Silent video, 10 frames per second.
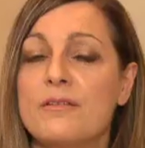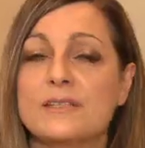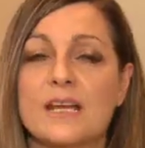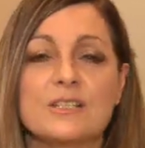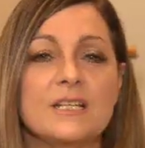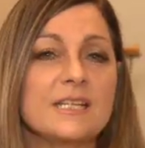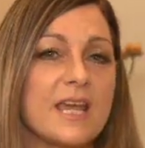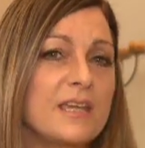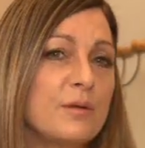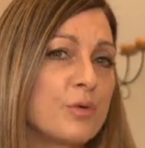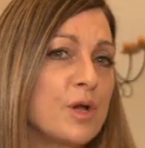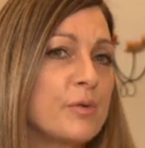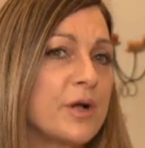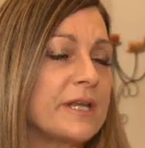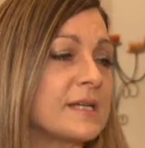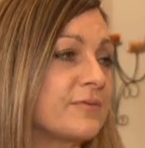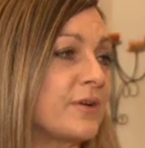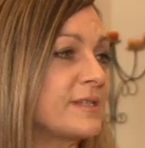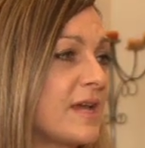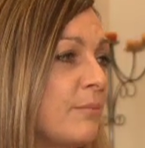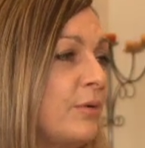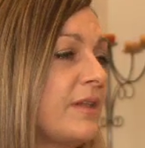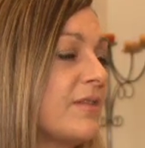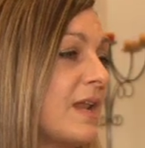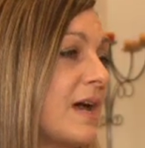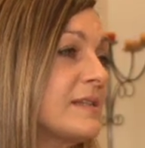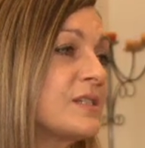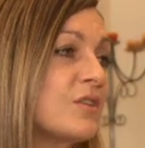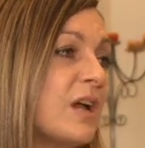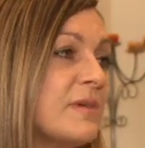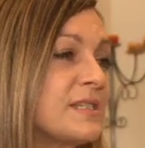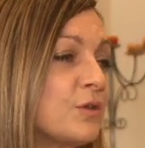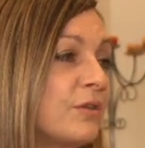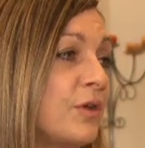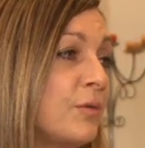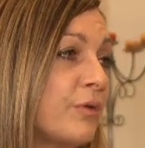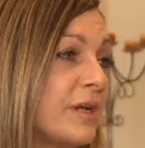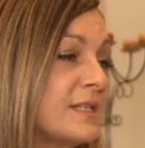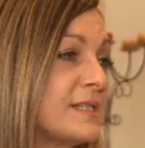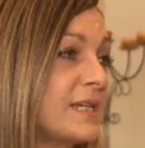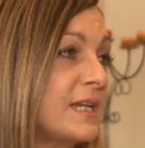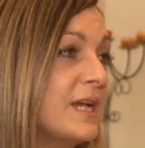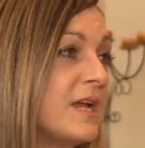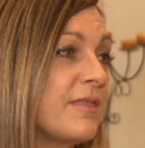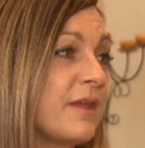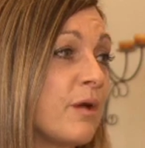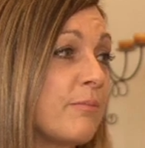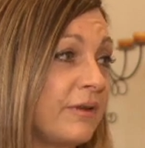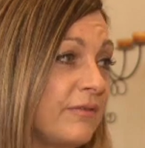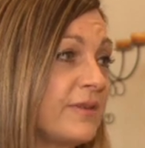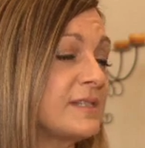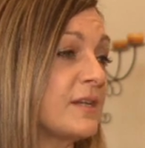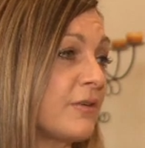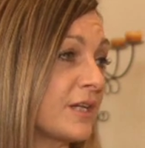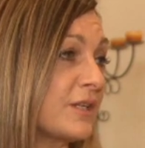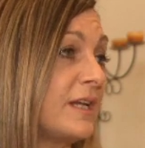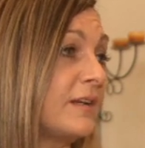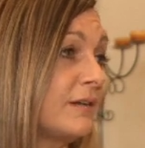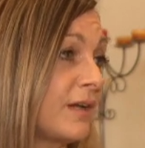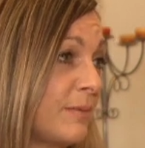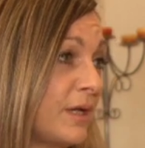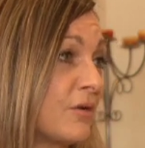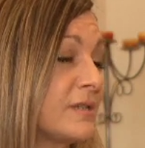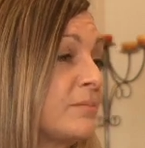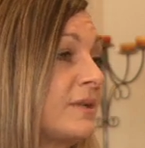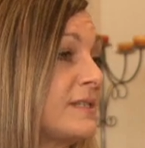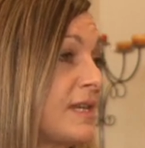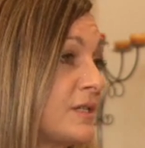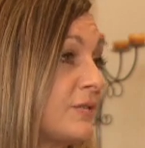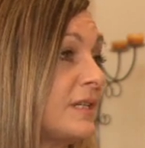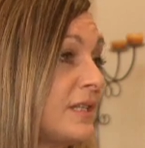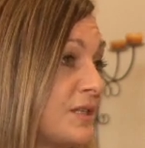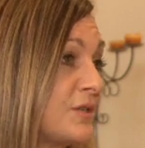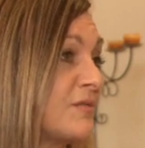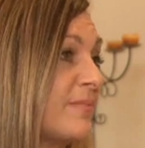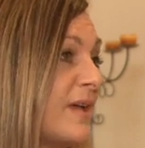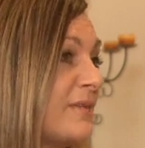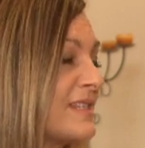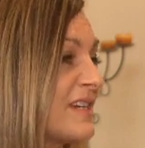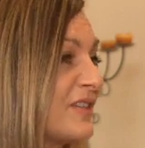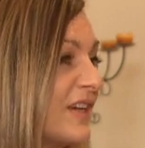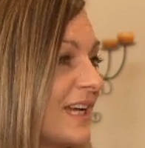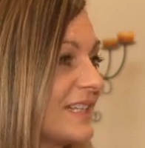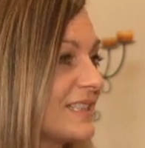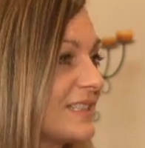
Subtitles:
is actually taking probiotics, for example, in the last trimester of her pregnancy, there are benefits that are actually coming across the placenta and into the baby, is that correct?